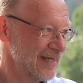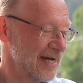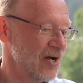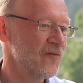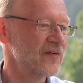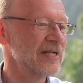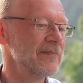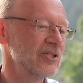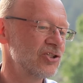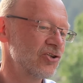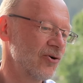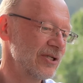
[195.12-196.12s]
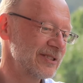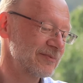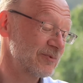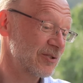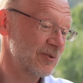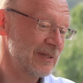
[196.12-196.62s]
I offered him the choice.
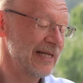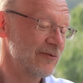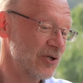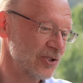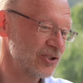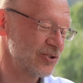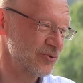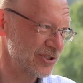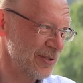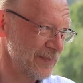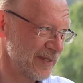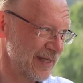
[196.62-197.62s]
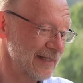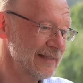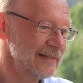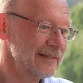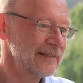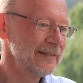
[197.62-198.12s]
Clearly, we've got to do something.
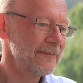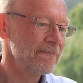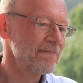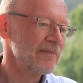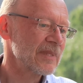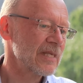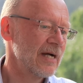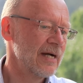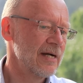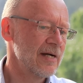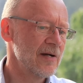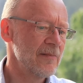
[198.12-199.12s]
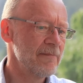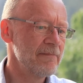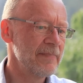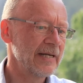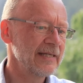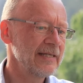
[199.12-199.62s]

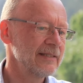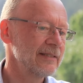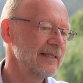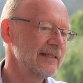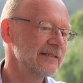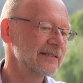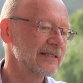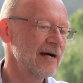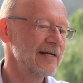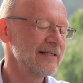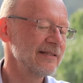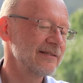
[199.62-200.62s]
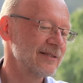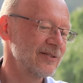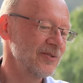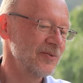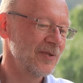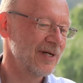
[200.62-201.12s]
But he decided
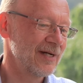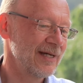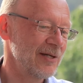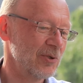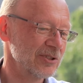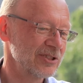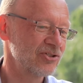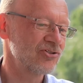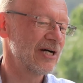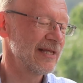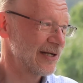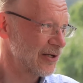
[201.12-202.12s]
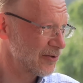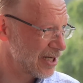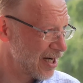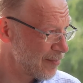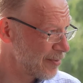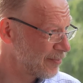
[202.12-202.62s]
to, he wanted to try the low
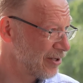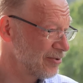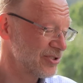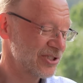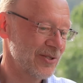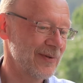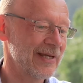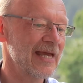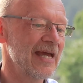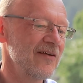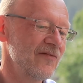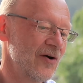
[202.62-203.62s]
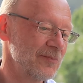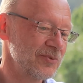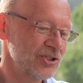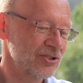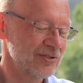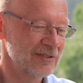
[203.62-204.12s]
carb approach, so he gave up
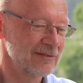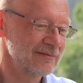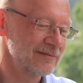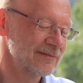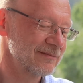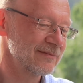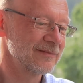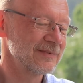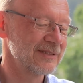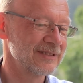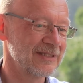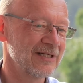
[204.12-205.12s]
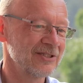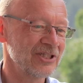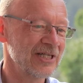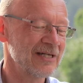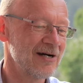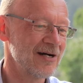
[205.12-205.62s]
sugar and starchy
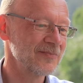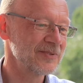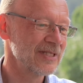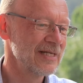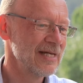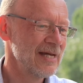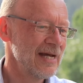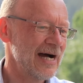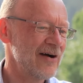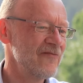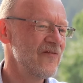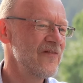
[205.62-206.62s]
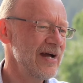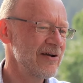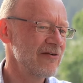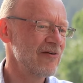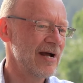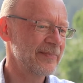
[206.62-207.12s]
carbs. And
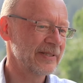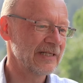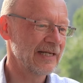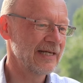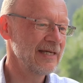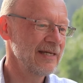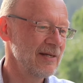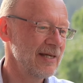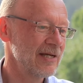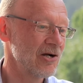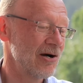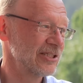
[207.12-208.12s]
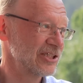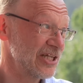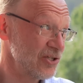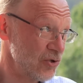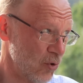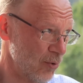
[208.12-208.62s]
very rapidly, he got actually
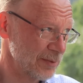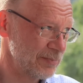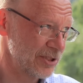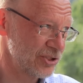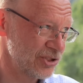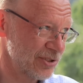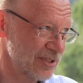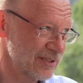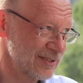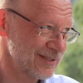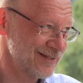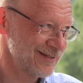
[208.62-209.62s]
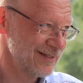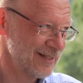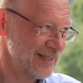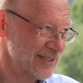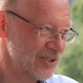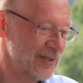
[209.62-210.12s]
normal blood sugars.
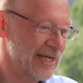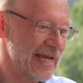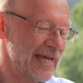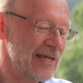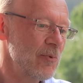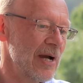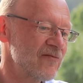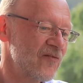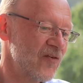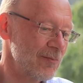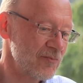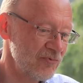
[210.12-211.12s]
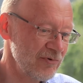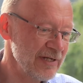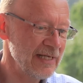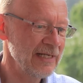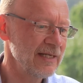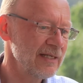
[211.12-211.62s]
So he went from
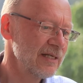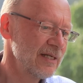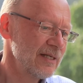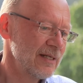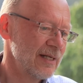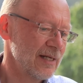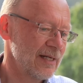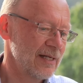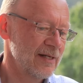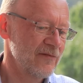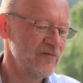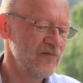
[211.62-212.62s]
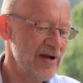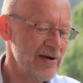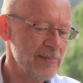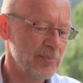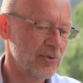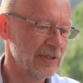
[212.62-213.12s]
really
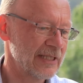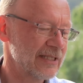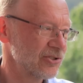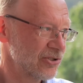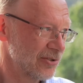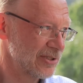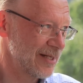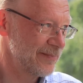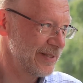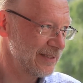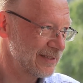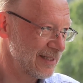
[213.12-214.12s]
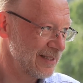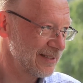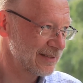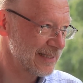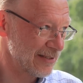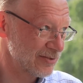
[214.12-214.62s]
very poorly controlled
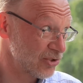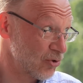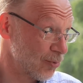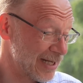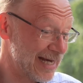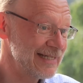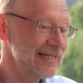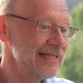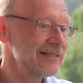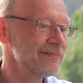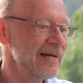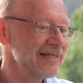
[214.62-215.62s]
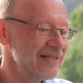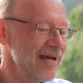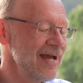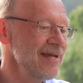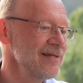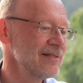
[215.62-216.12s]
diabetes down to normal, and he's
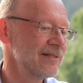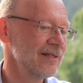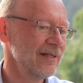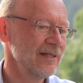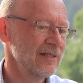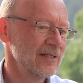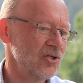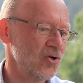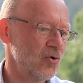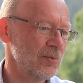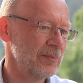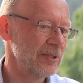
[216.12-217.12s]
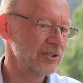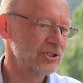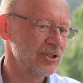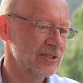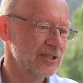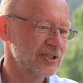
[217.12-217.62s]
maintained normal blood
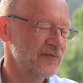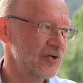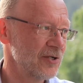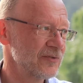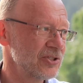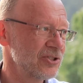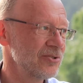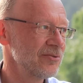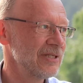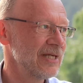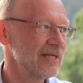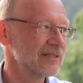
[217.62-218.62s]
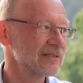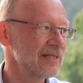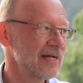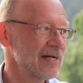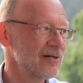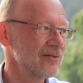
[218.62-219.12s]
sugars for over 2 years
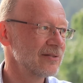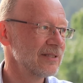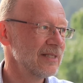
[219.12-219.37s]
now.